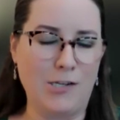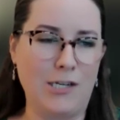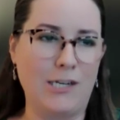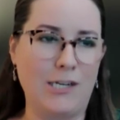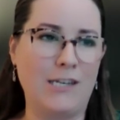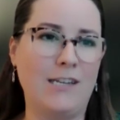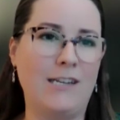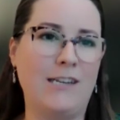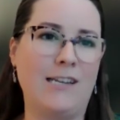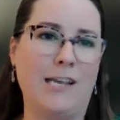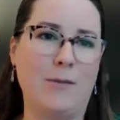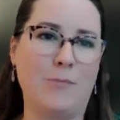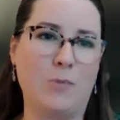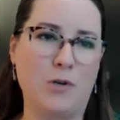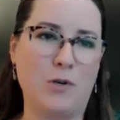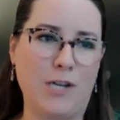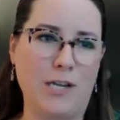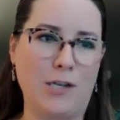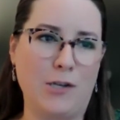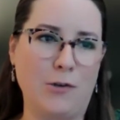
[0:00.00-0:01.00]
agent in
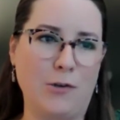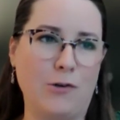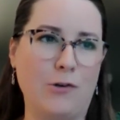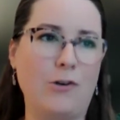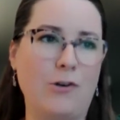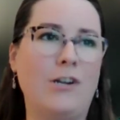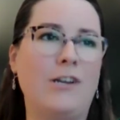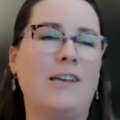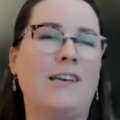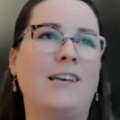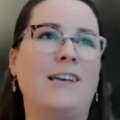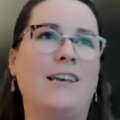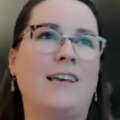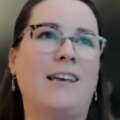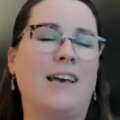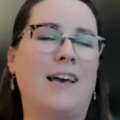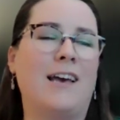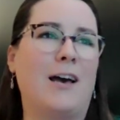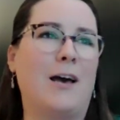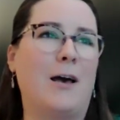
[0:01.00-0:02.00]
particular,
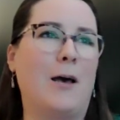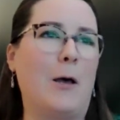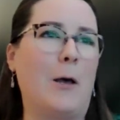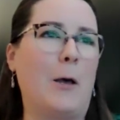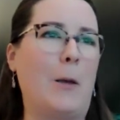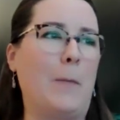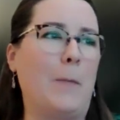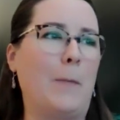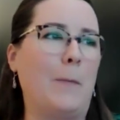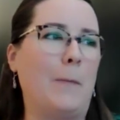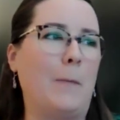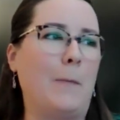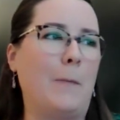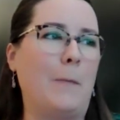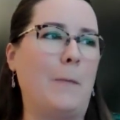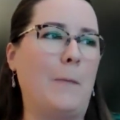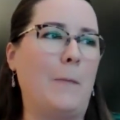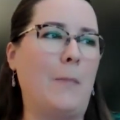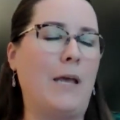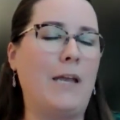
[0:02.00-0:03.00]
um,
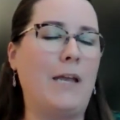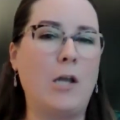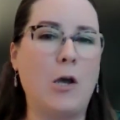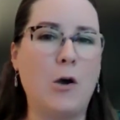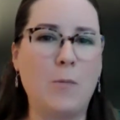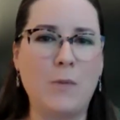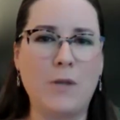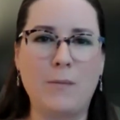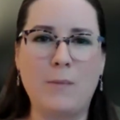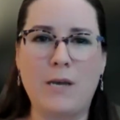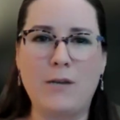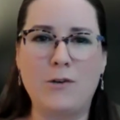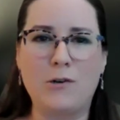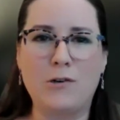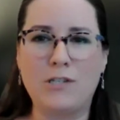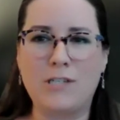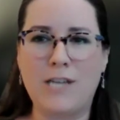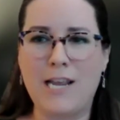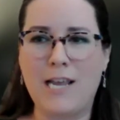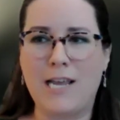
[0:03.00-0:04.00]
and help them
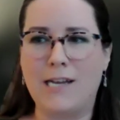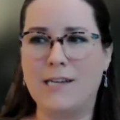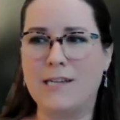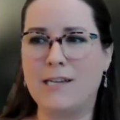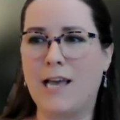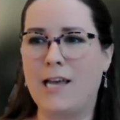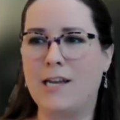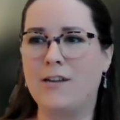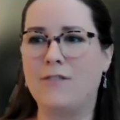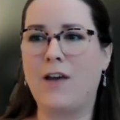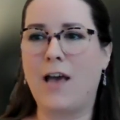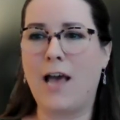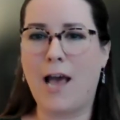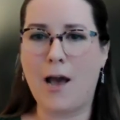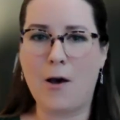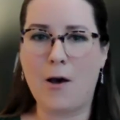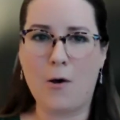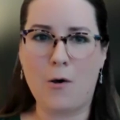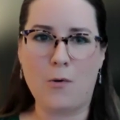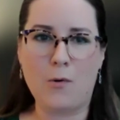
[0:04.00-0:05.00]
understand kind of
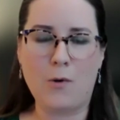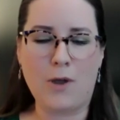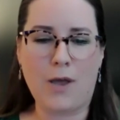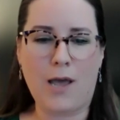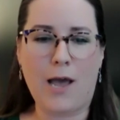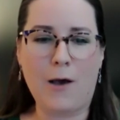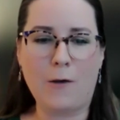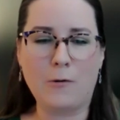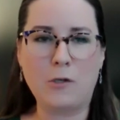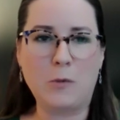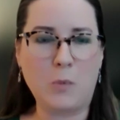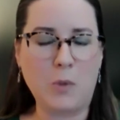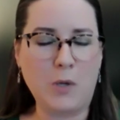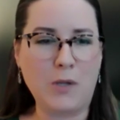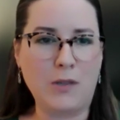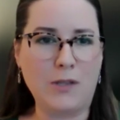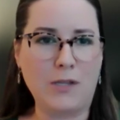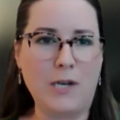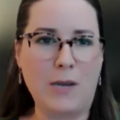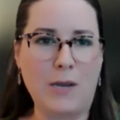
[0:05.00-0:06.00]
how to
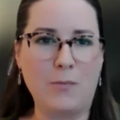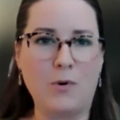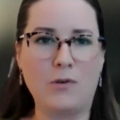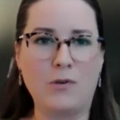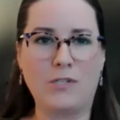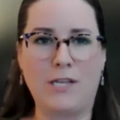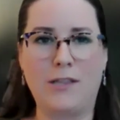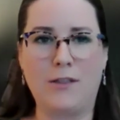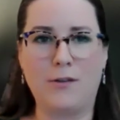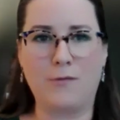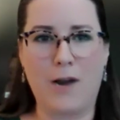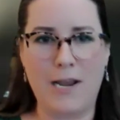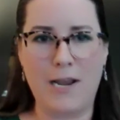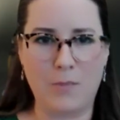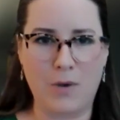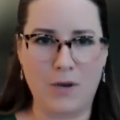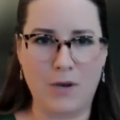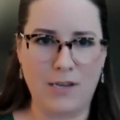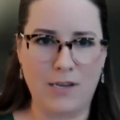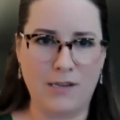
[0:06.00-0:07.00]
put the numbers in the right
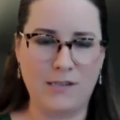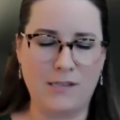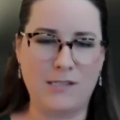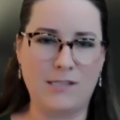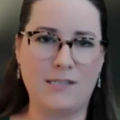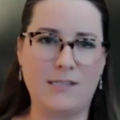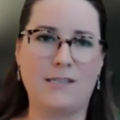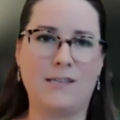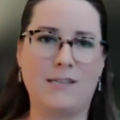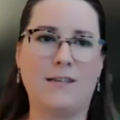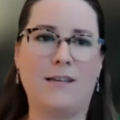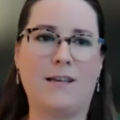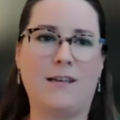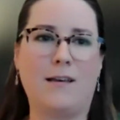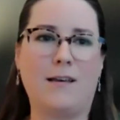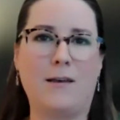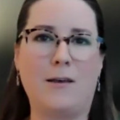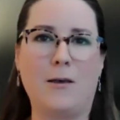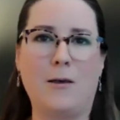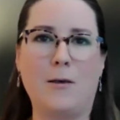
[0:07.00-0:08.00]
buckets,
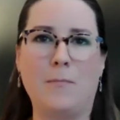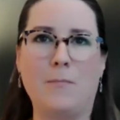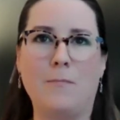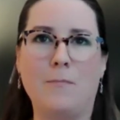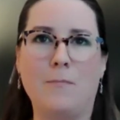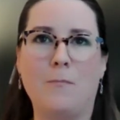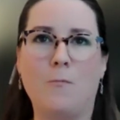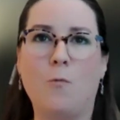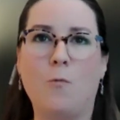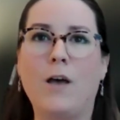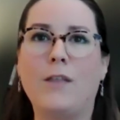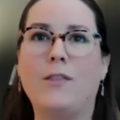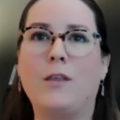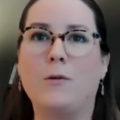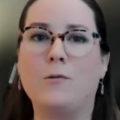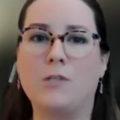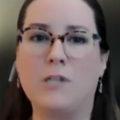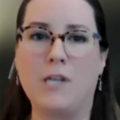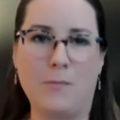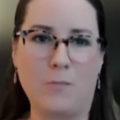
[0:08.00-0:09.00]
what
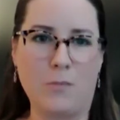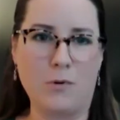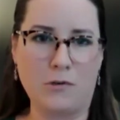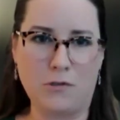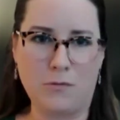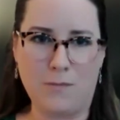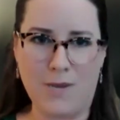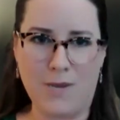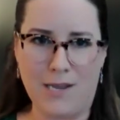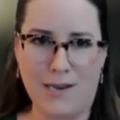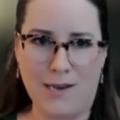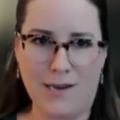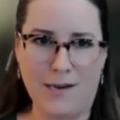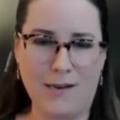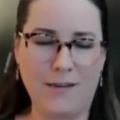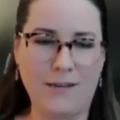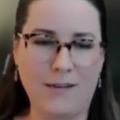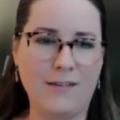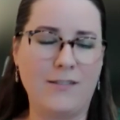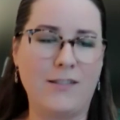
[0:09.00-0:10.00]
those numbers
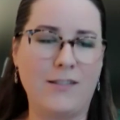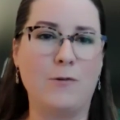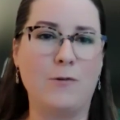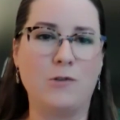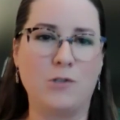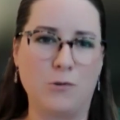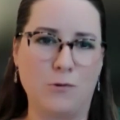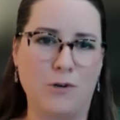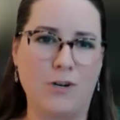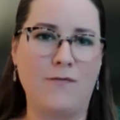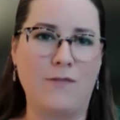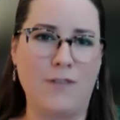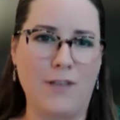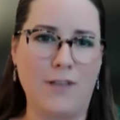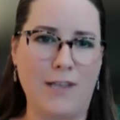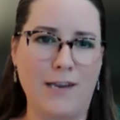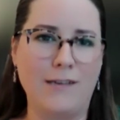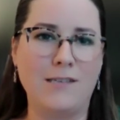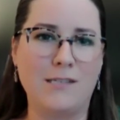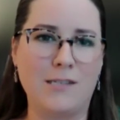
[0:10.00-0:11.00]
mean, those sort
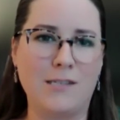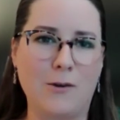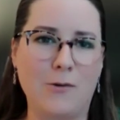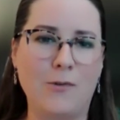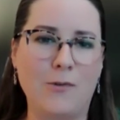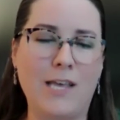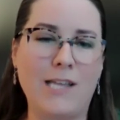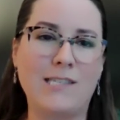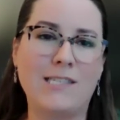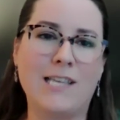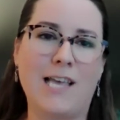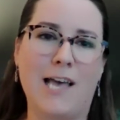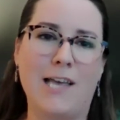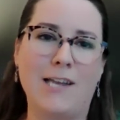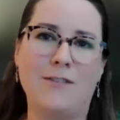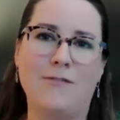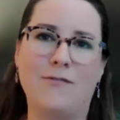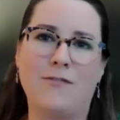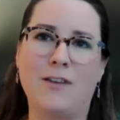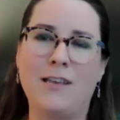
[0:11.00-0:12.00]
of things. So that's
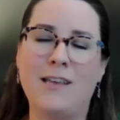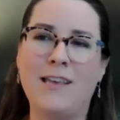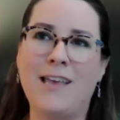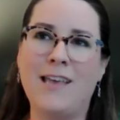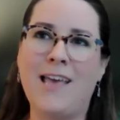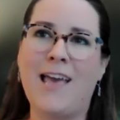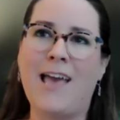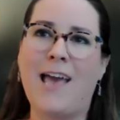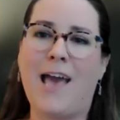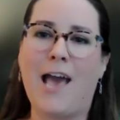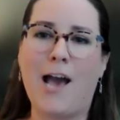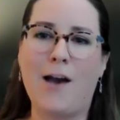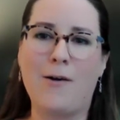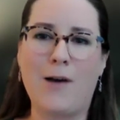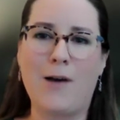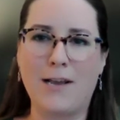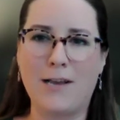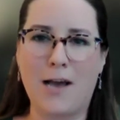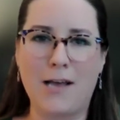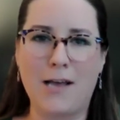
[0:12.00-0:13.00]
kind of
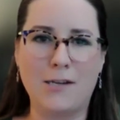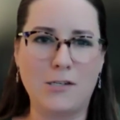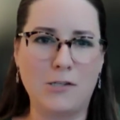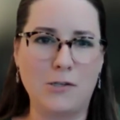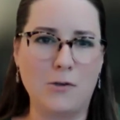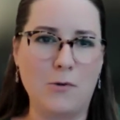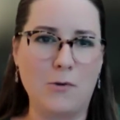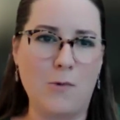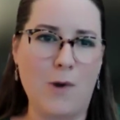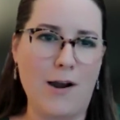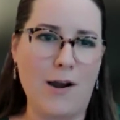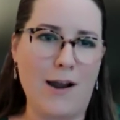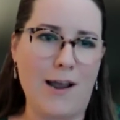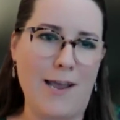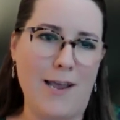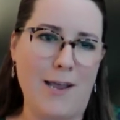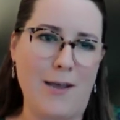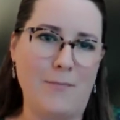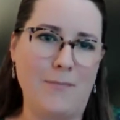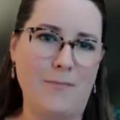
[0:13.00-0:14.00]
how I got to where
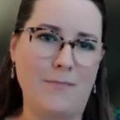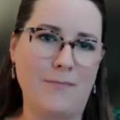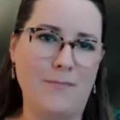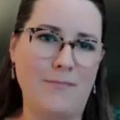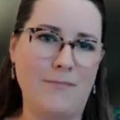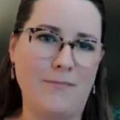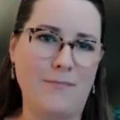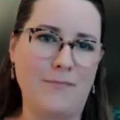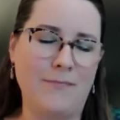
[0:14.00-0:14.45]
I am